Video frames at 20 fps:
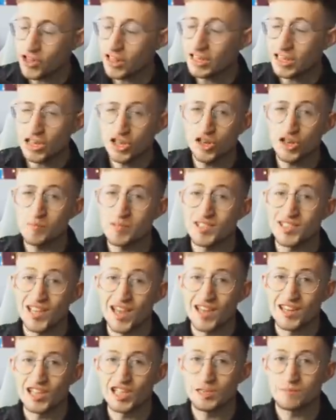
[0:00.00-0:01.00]
I feel like I shouldn't be
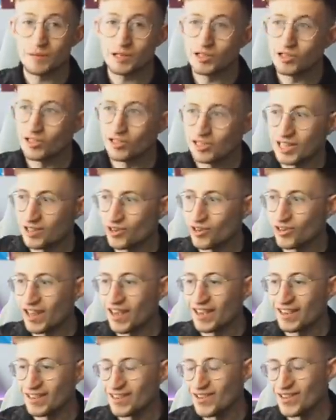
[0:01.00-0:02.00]
saying this because I know
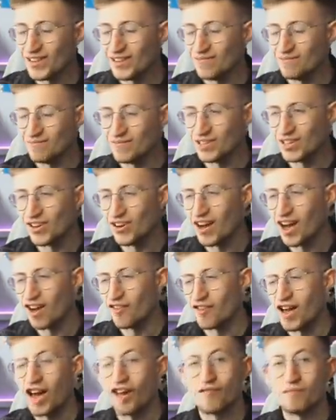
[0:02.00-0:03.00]
that, you know,
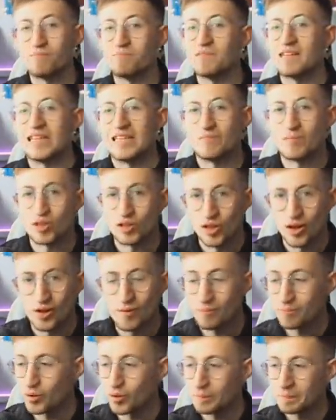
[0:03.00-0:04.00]
I've meaned him a lot.